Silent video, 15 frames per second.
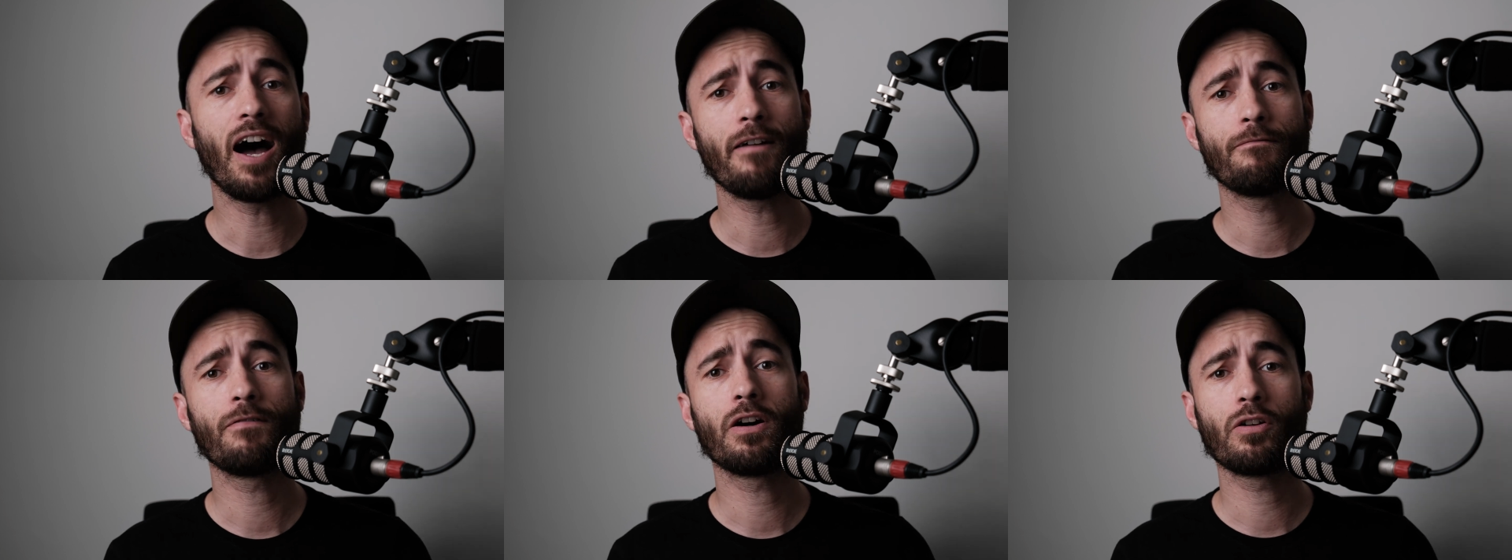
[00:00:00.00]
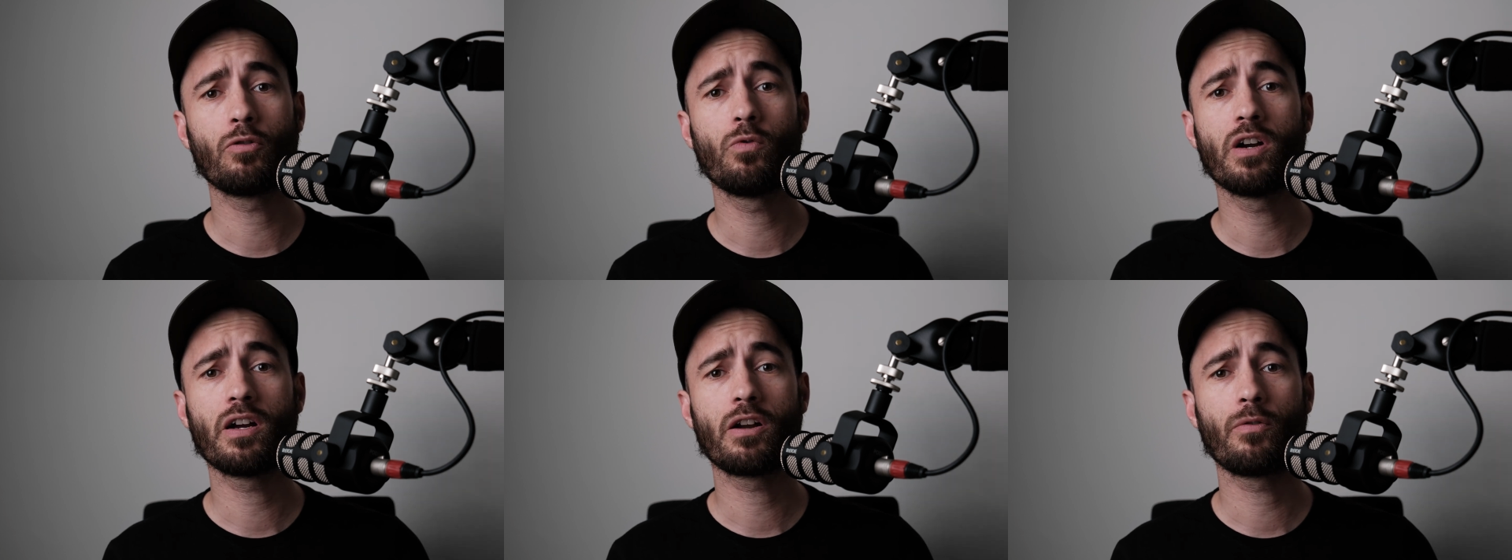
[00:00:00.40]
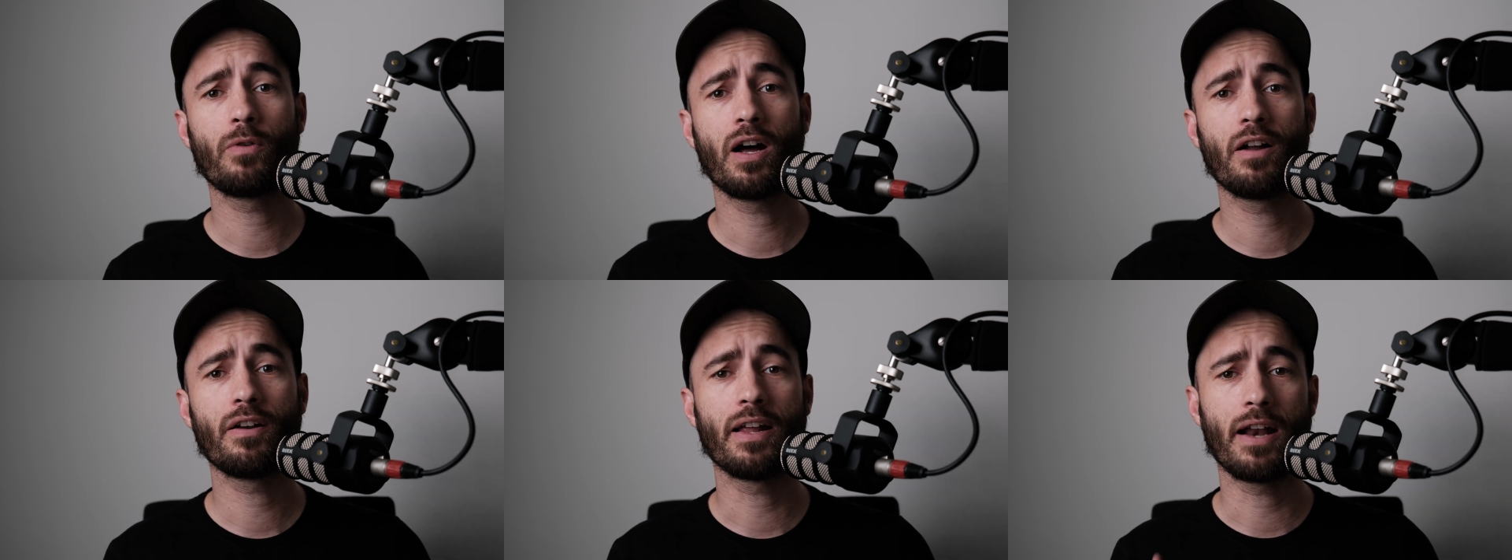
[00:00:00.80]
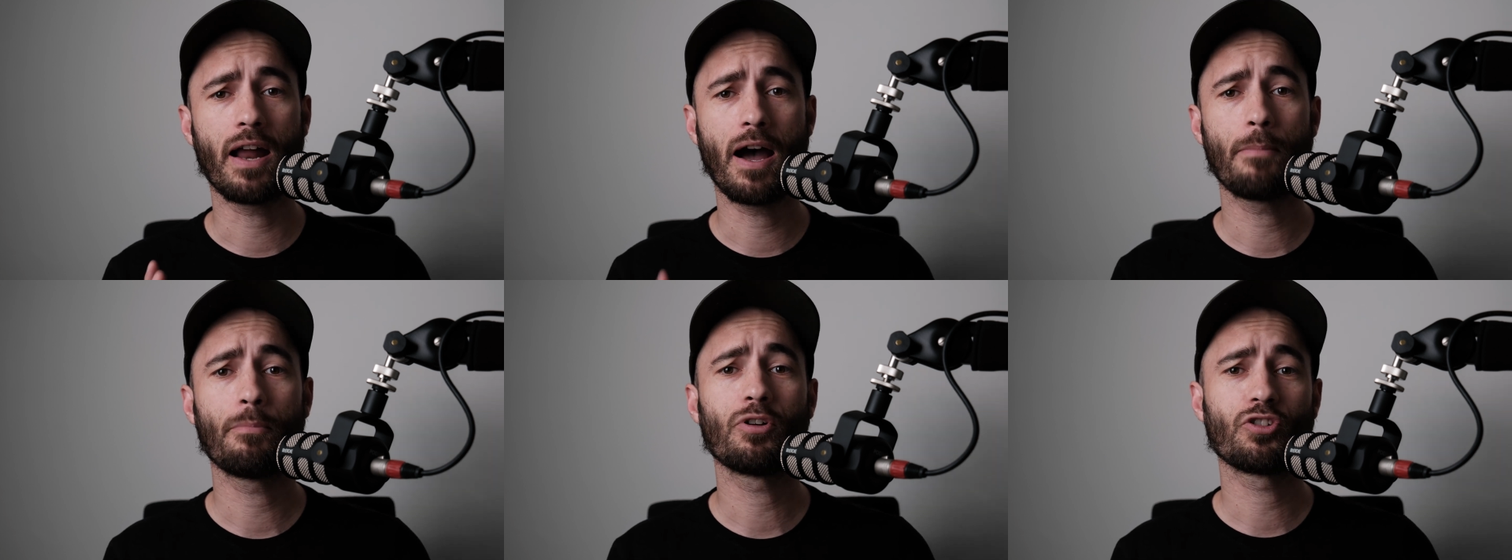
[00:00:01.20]
I found a workaround and
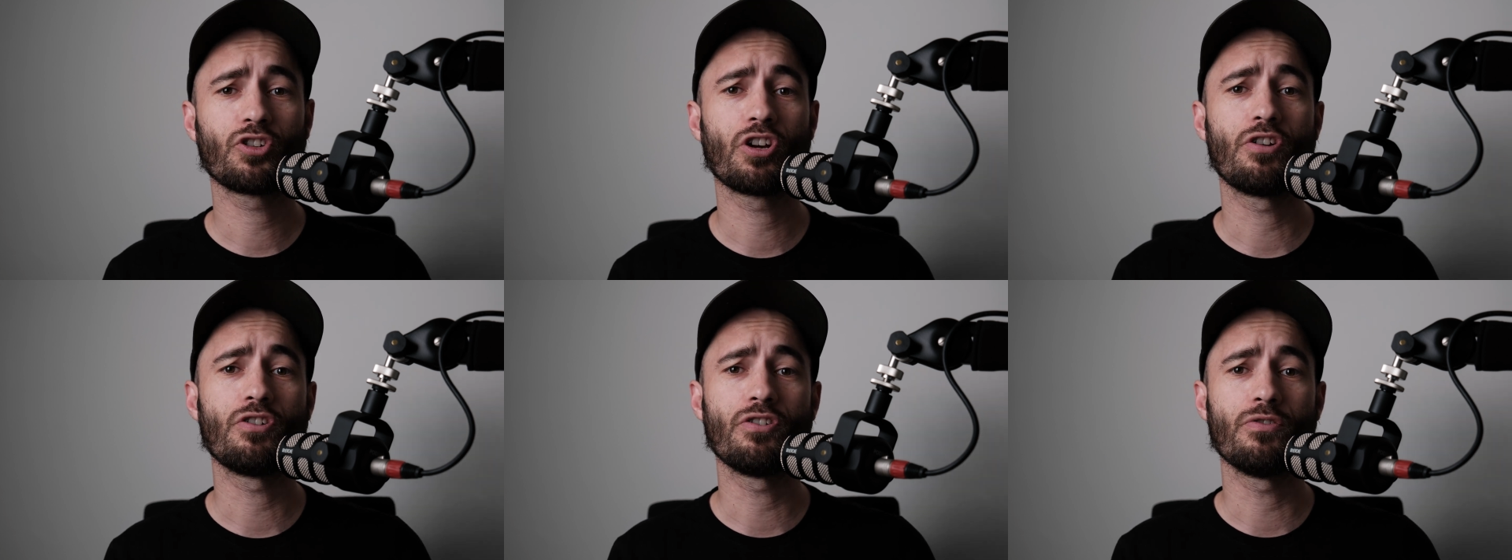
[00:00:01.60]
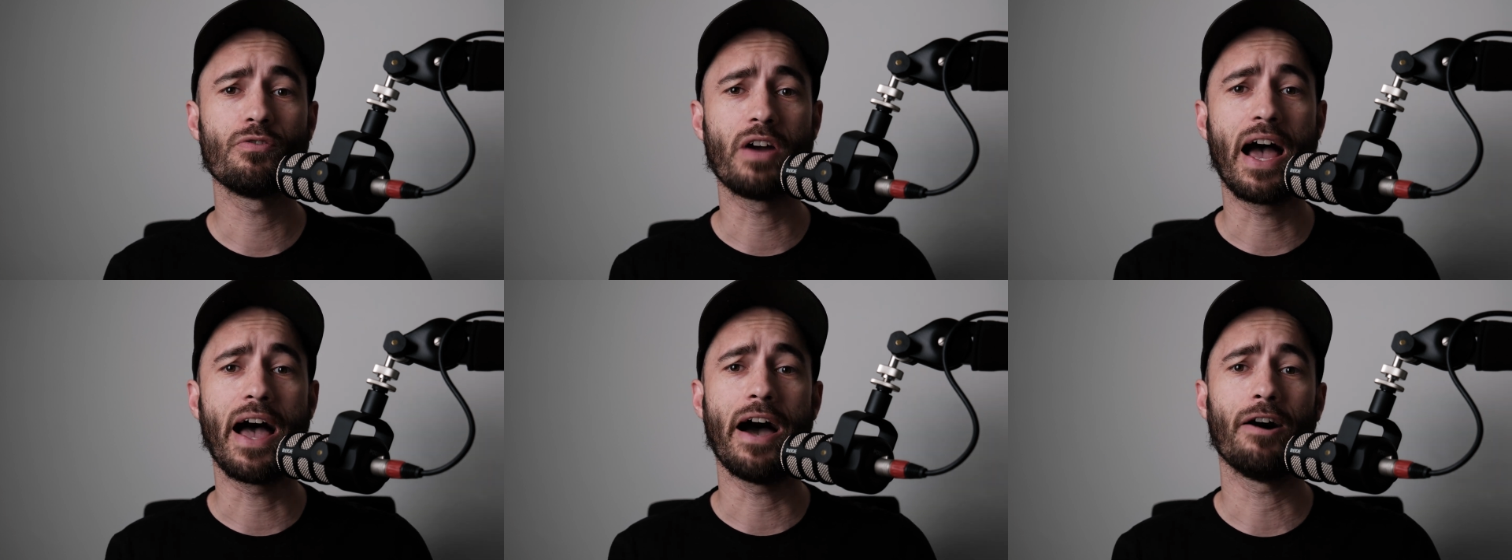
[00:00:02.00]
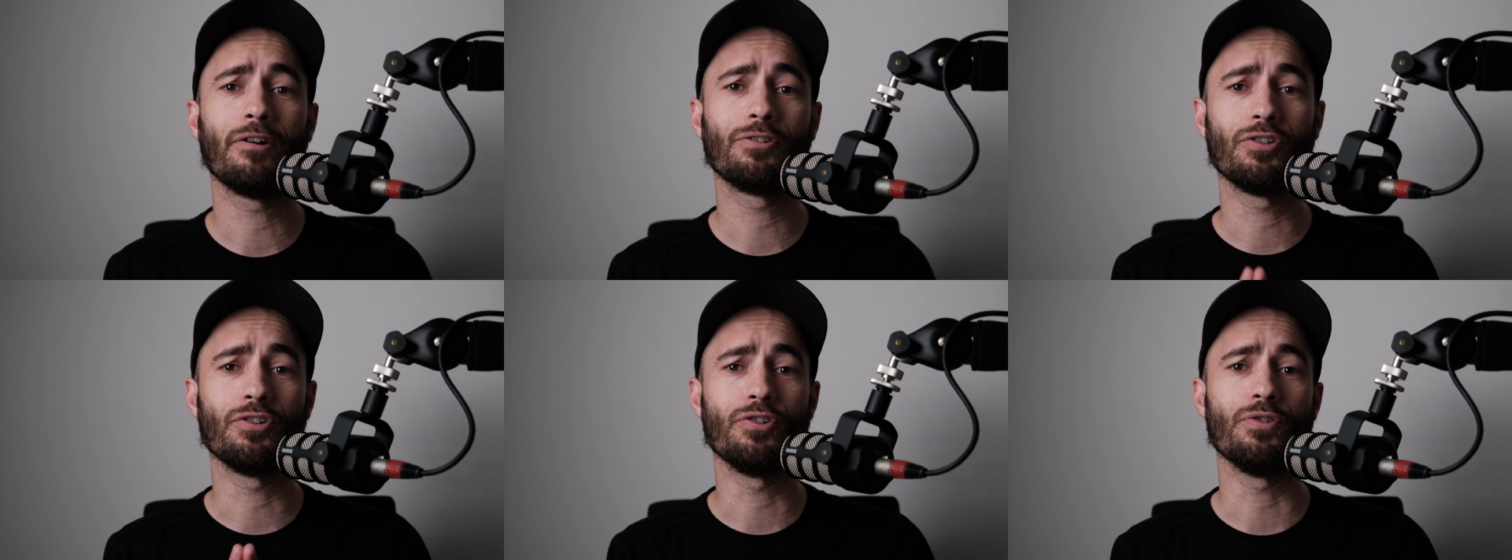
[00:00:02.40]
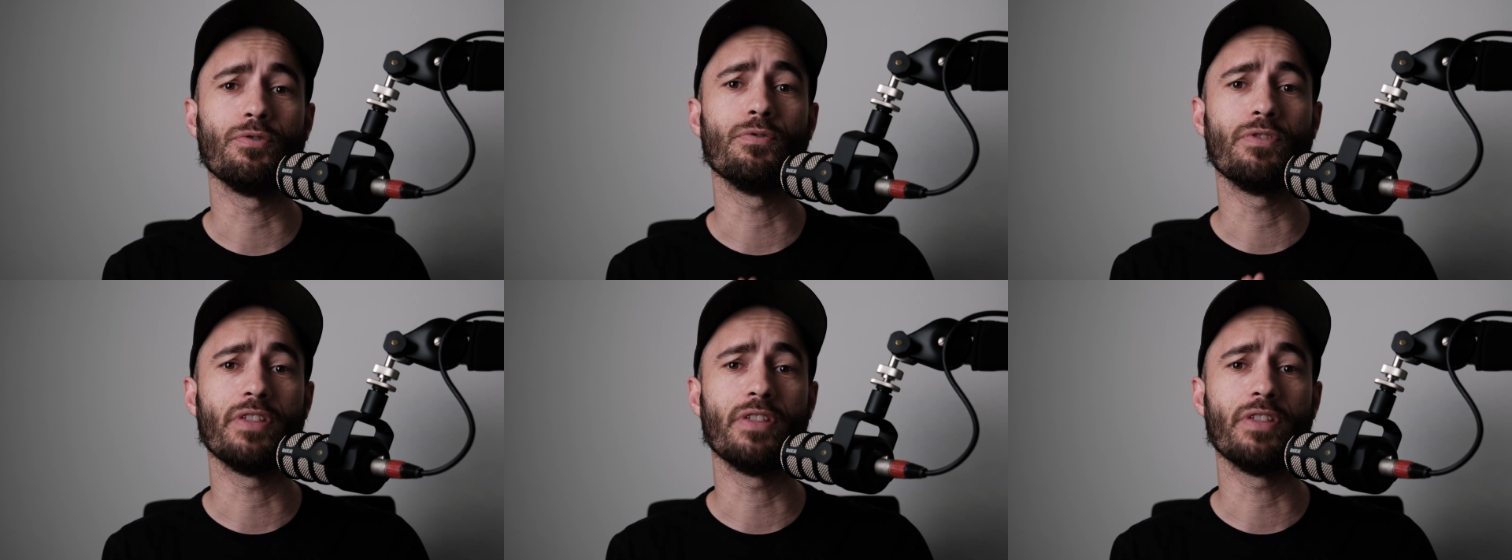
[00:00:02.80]
I'm going to show you how to do